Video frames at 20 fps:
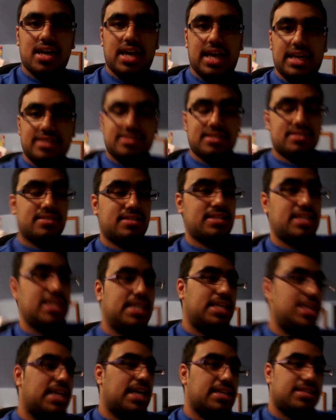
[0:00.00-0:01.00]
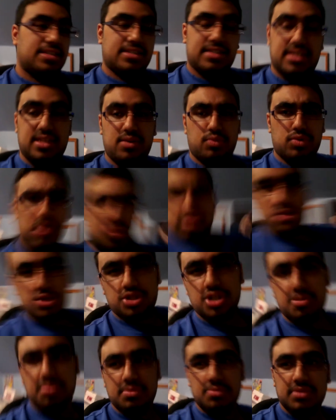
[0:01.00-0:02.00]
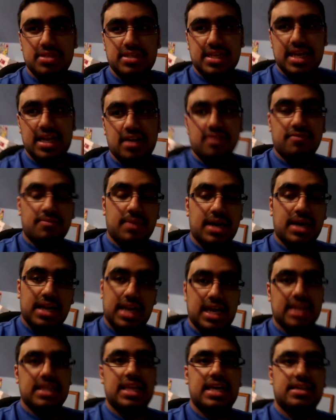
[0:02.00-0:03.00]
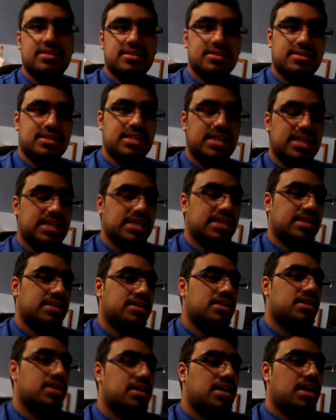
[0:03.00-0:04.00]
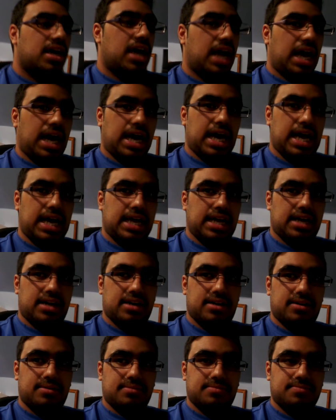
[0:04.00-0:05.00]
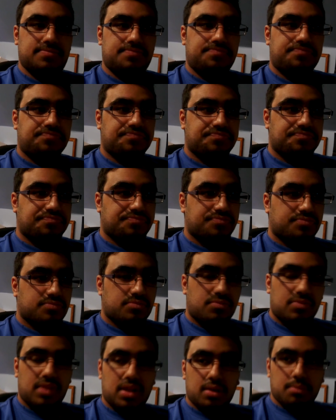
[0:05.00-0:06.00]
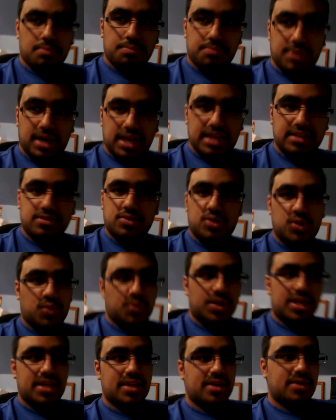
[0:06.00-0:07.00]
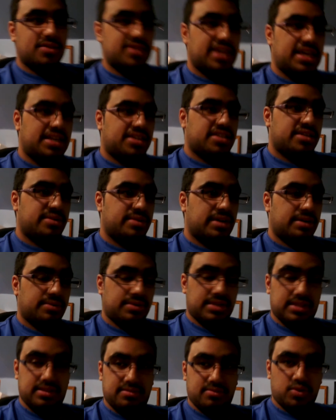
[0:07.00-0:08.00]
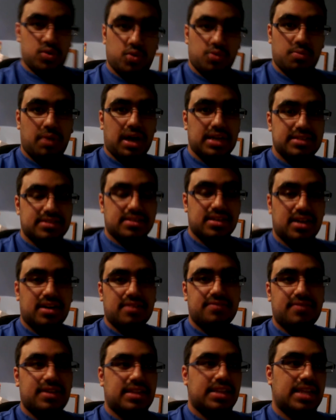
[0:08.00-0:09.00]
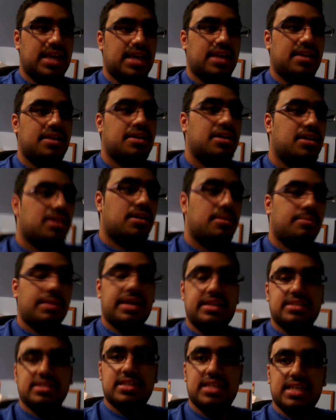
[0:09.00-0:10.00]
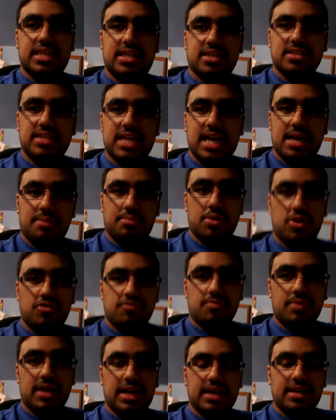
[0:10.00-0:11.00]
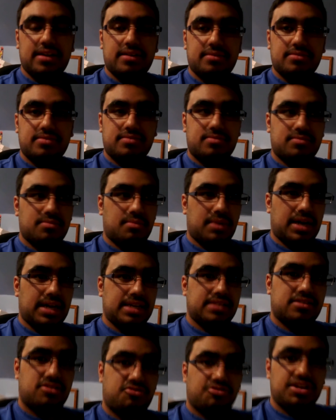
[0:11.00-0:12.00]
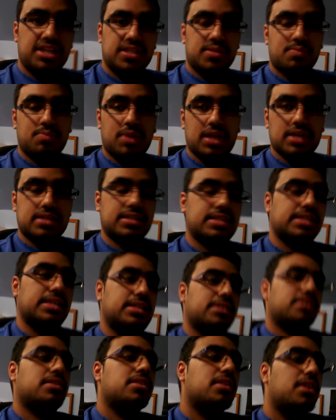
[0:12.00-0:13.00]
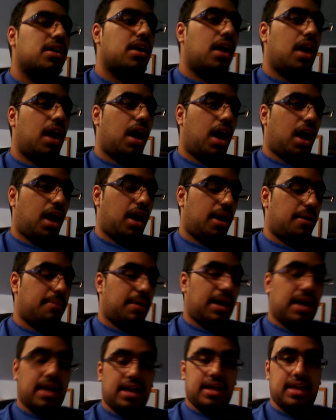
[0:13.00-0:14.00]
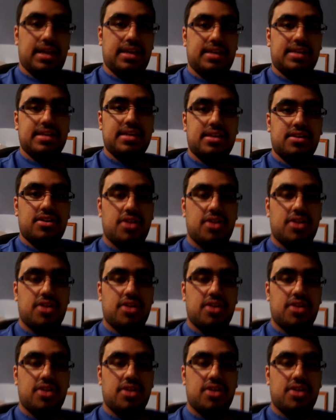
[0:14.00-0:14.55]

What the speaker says: SSD. SSD was a stupid mistake of mine. I had the SSD in. I installed Windows 8 to it with all my stuff, and then basically because I had both my screens plugged in, I didn't